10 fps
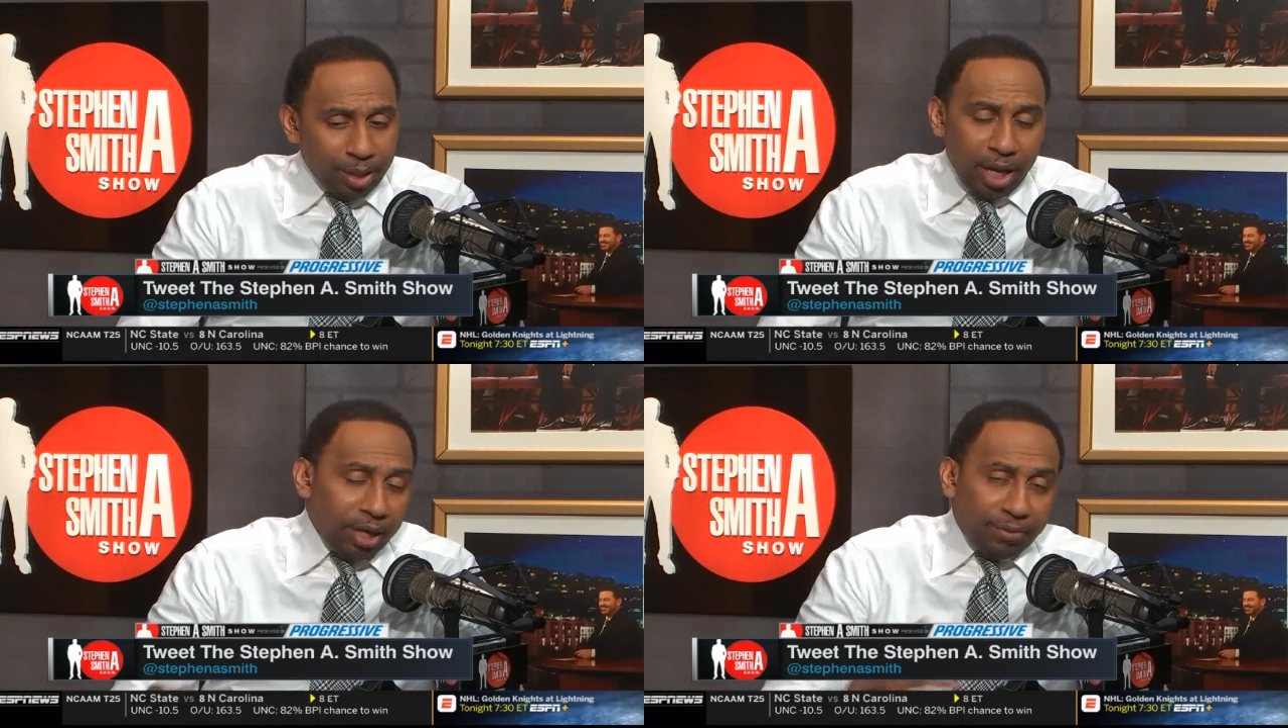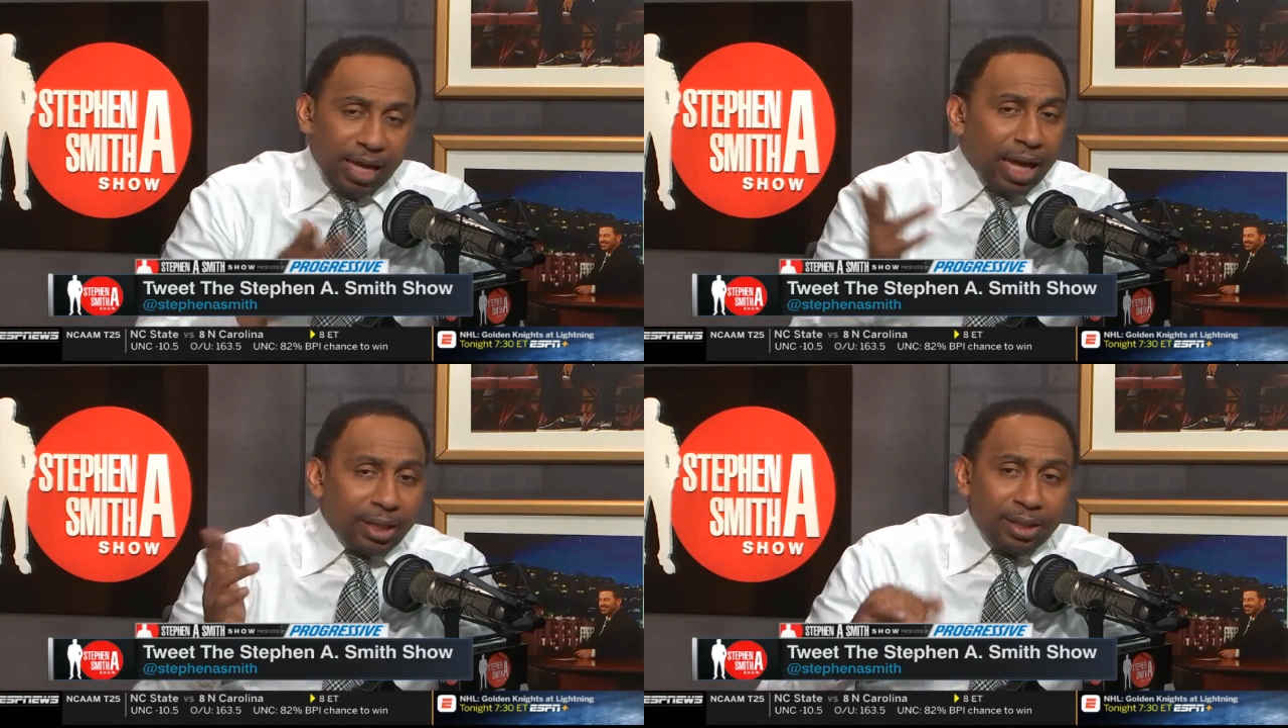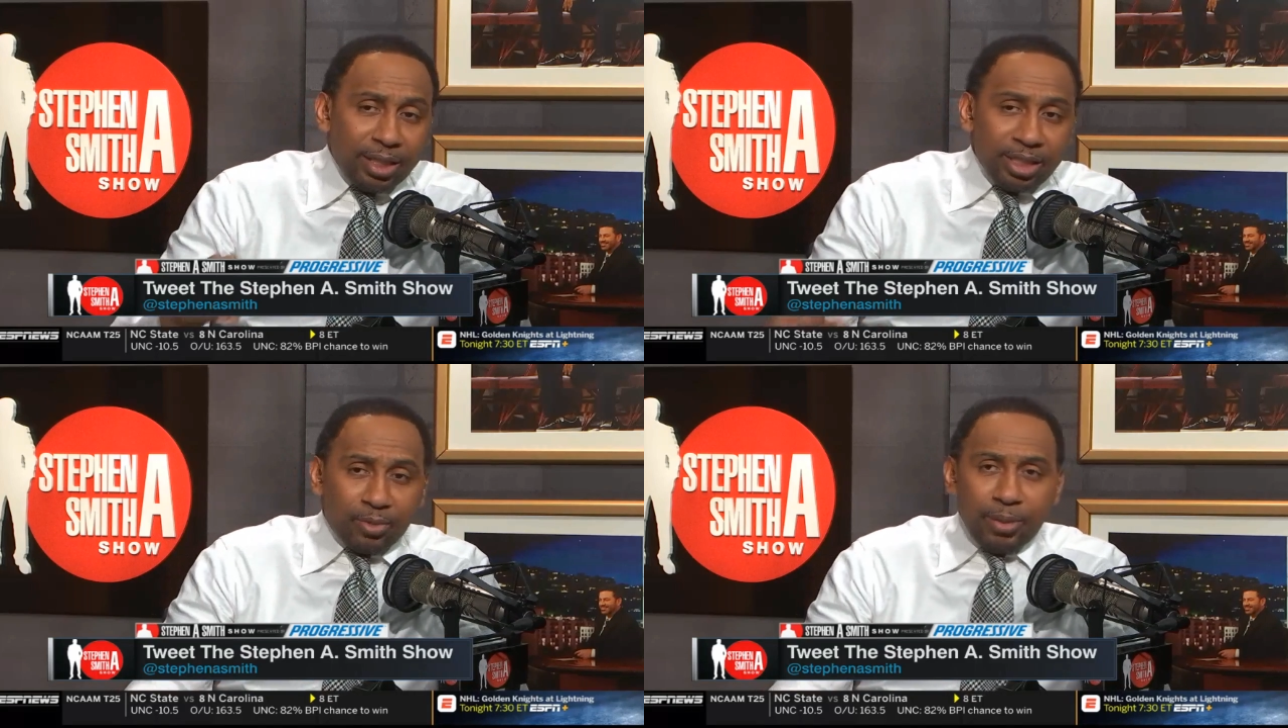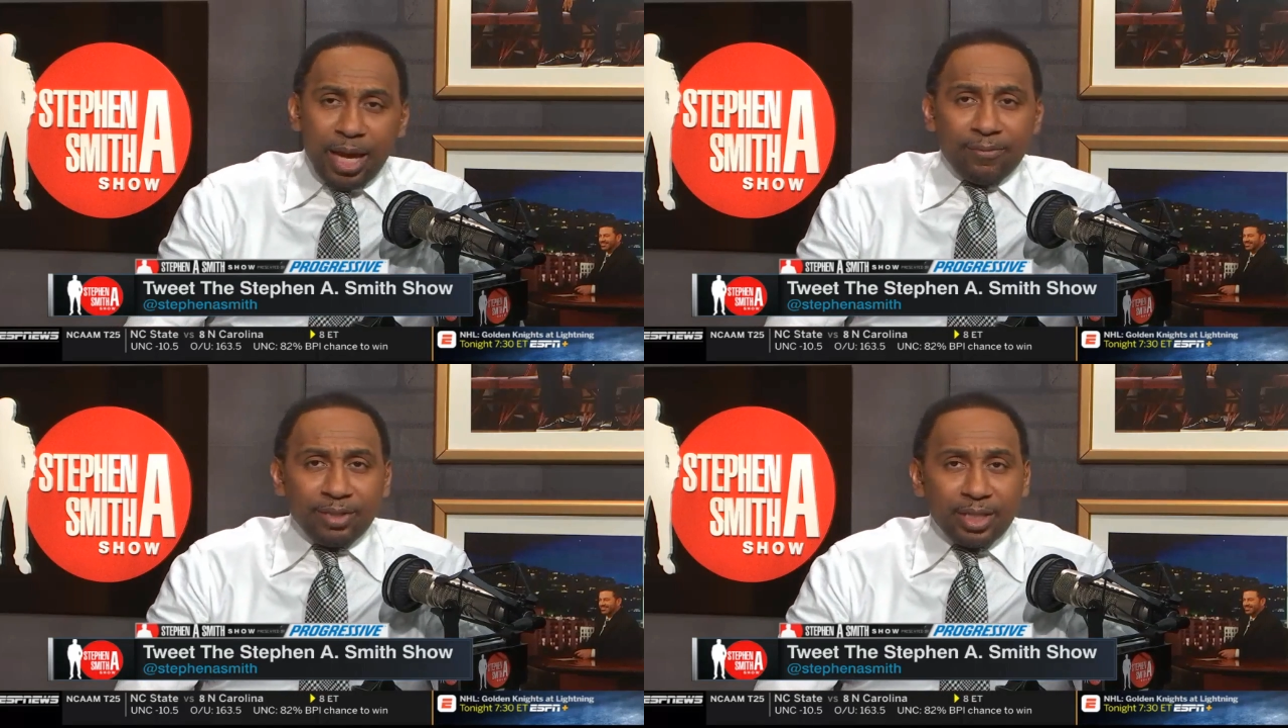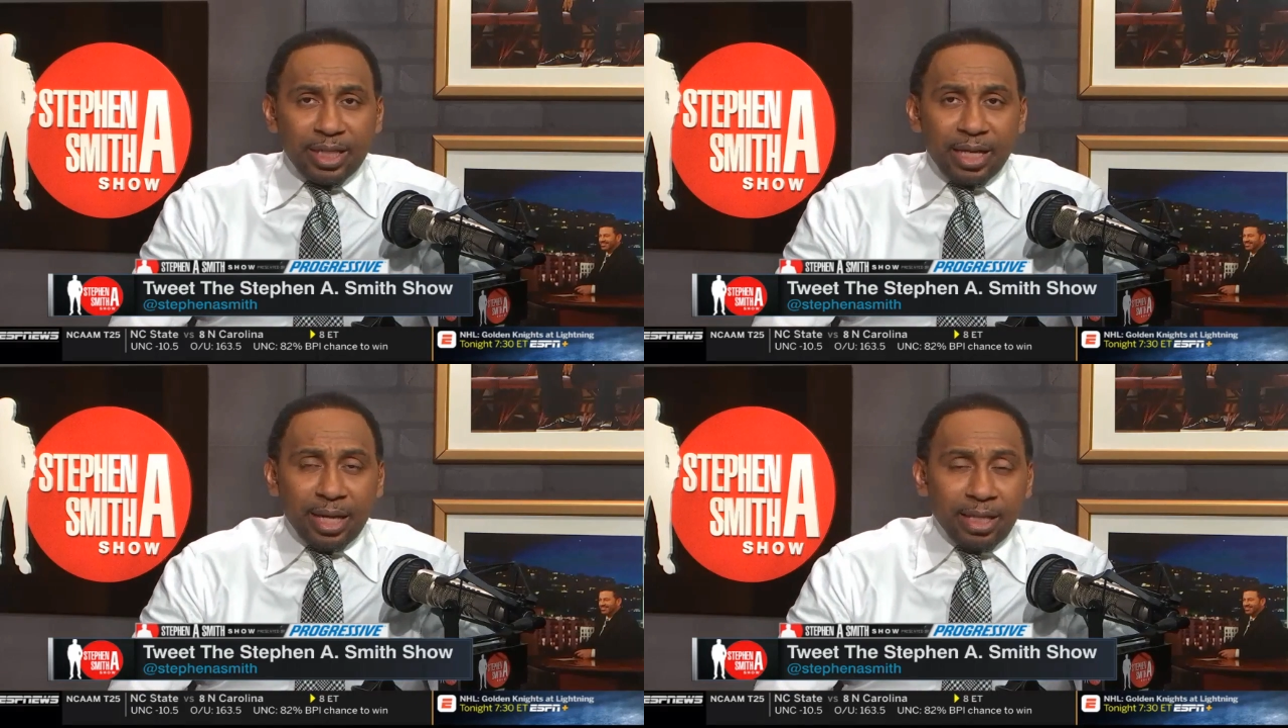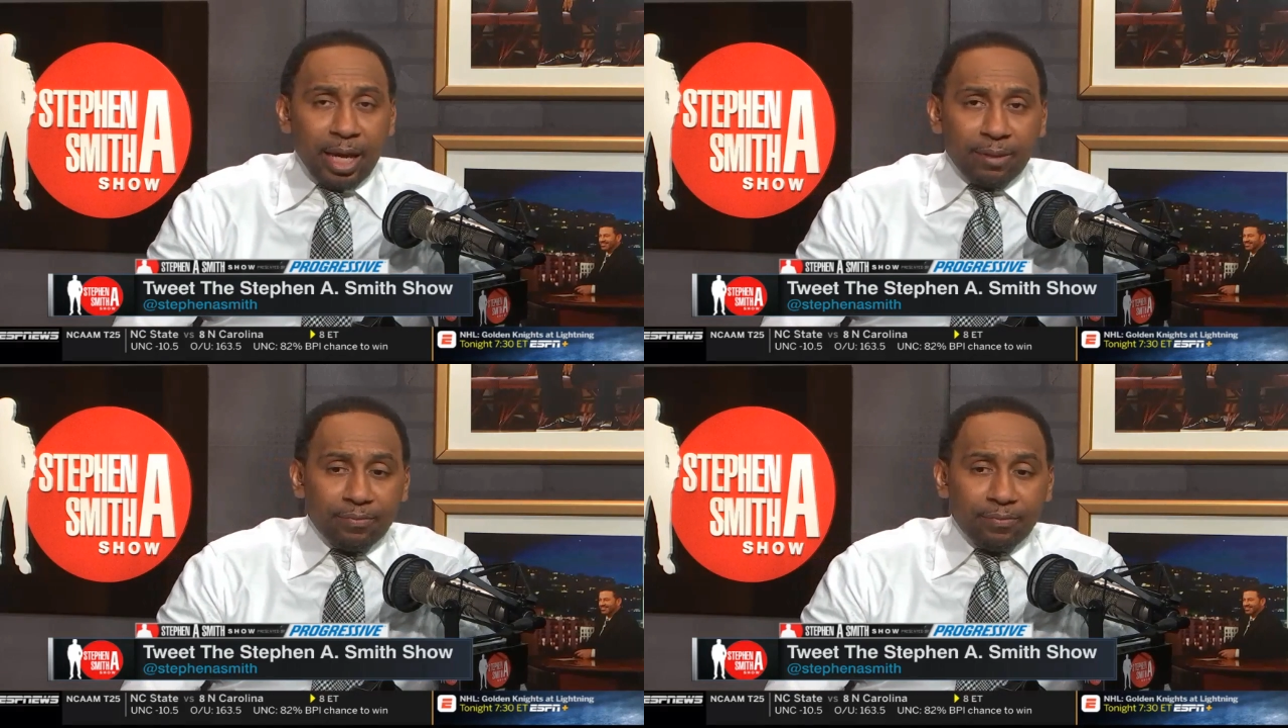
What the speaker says: And the reality is we haven't seen that yet.